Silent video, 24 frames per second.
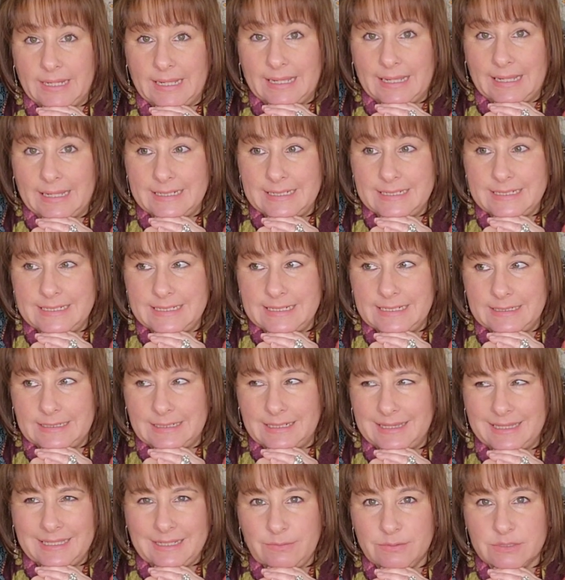I think
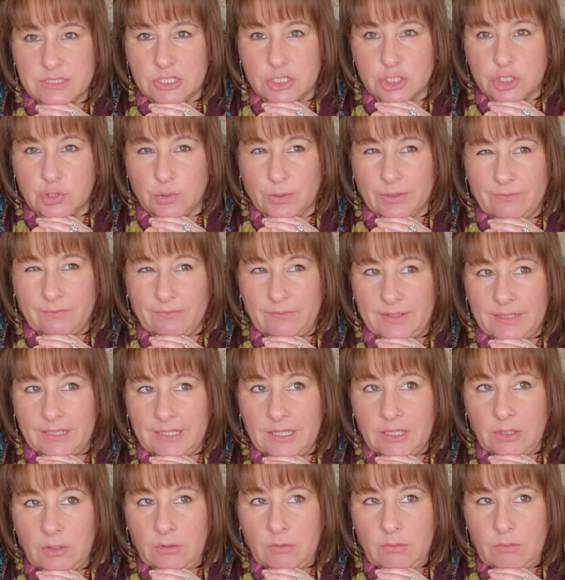it was a short
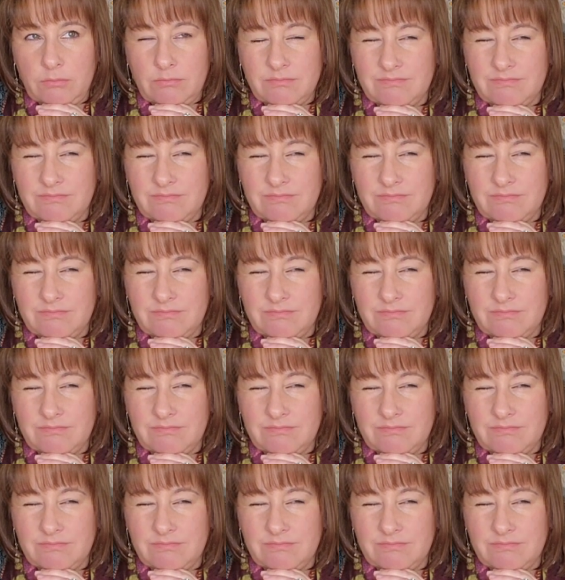video,